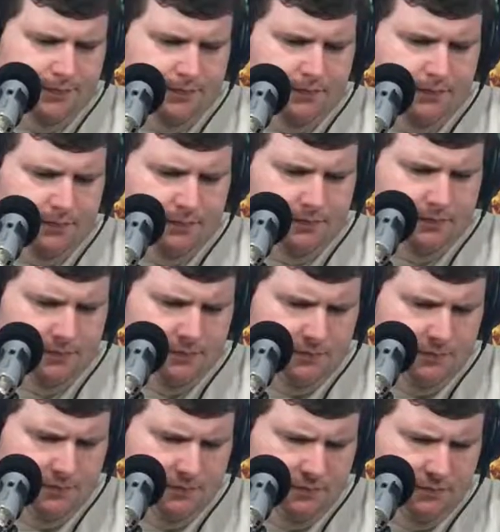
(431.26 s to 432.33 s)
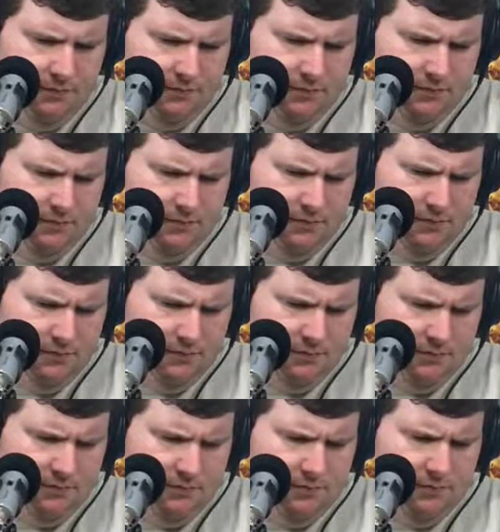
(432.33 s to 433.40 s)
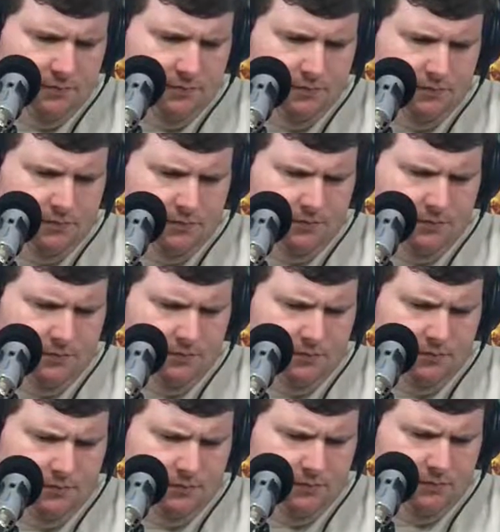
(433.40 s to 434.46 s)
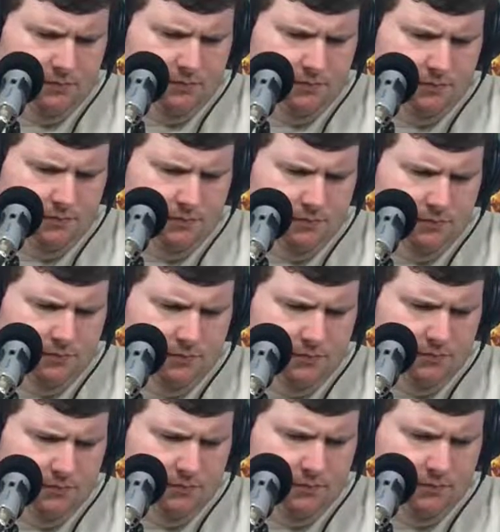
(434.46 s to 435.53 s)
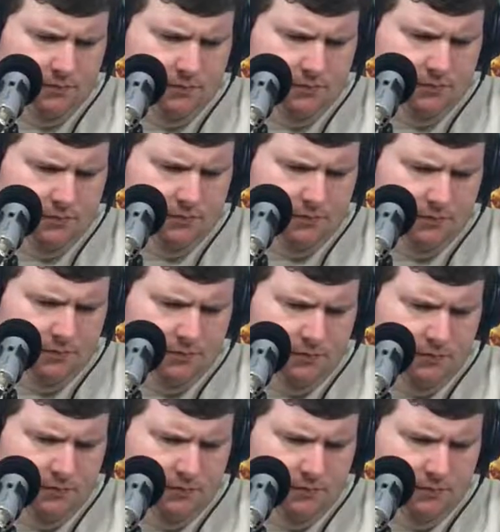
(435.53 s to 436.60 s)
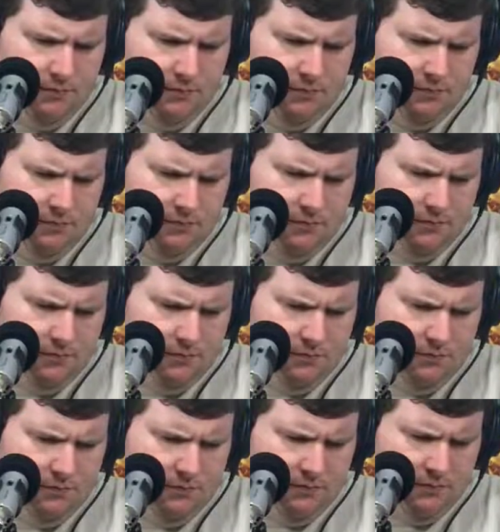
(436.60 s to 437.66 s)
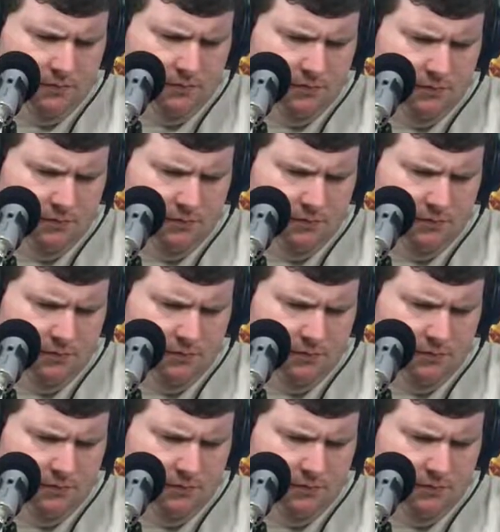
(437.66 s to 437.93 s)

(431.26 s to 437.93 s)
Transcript: [no speech]